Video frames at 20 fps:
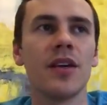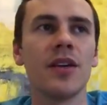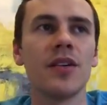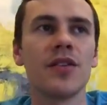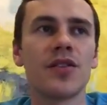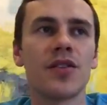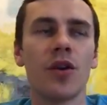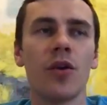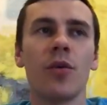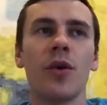
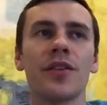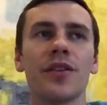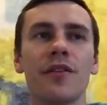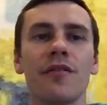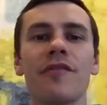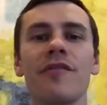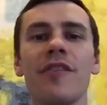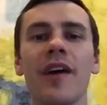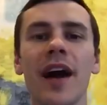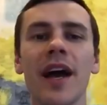So what they're
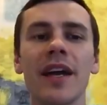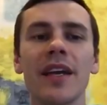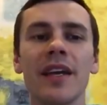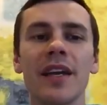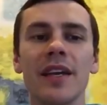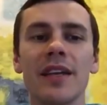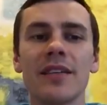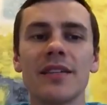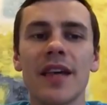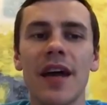
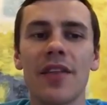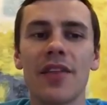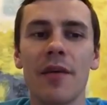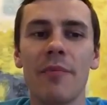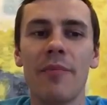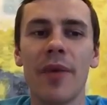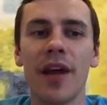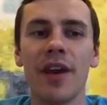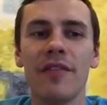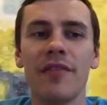finding is that the
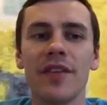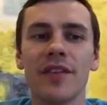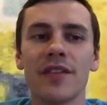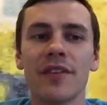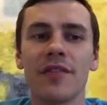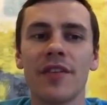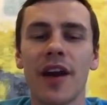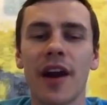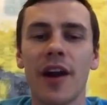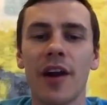benefits
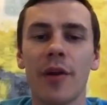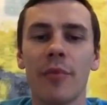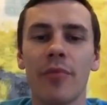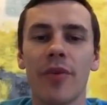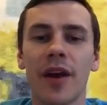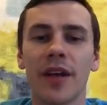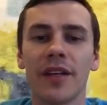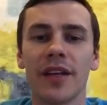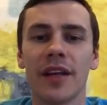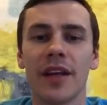of
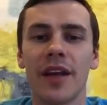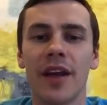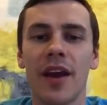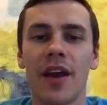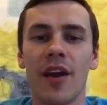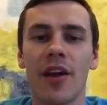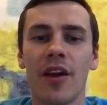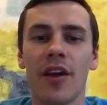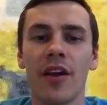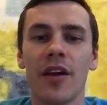chiropractic
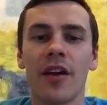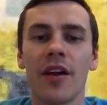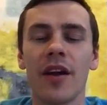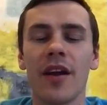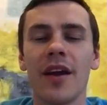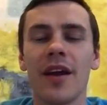care